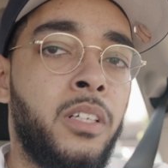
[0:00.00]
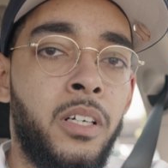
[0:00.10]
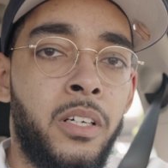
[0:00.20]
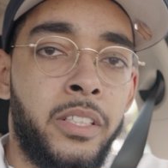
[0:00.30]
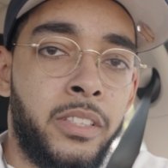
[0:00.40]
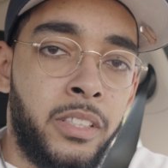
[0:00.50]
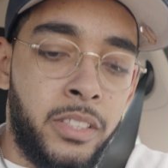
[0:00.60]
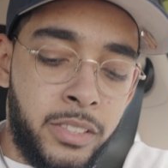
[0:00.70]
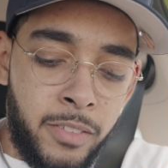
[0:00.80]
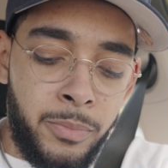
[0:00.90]
All right, the
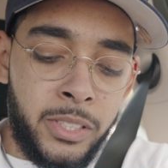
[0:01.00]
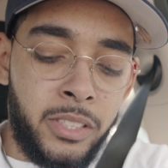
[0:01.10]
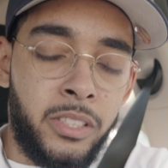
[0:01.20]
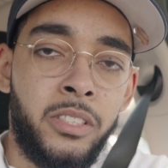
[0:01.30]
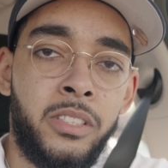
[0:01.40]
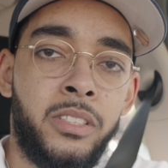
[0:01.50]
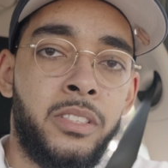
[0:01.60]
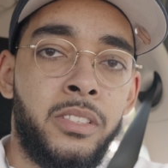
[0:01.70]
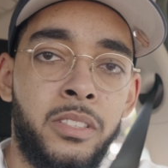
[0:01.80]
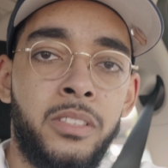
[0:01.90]
goods have been secured.
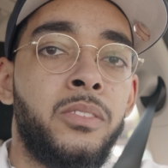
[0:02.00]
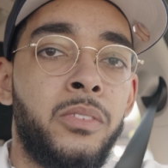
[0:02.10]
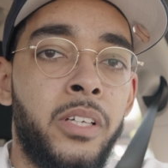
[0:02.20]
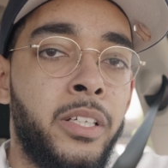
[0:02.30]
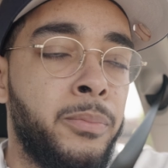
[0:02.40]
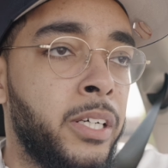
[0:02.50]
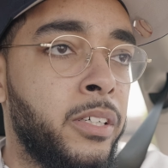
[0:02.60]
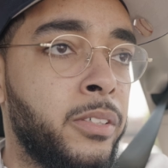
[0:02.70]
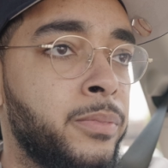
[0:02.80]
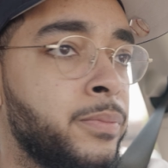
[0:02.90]
We're headed back
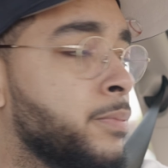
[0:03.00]
home.